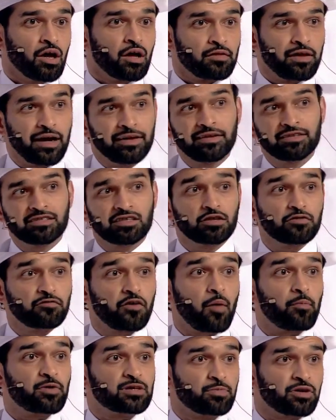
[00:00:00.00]
The idea is to
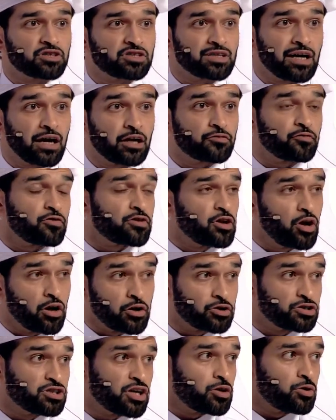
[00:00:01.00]
develop as much talent for the
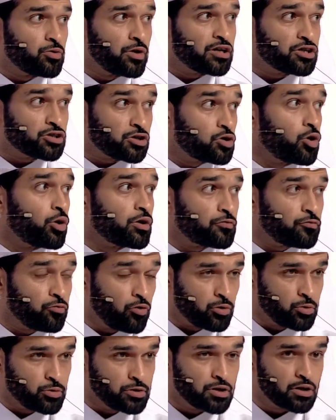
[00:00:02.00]
younger generation going
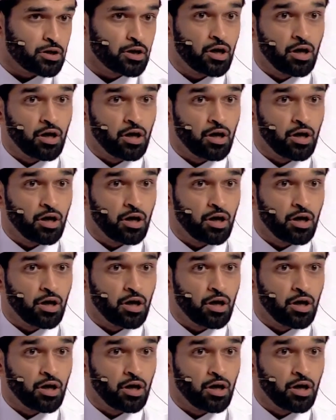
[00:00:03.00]
forward.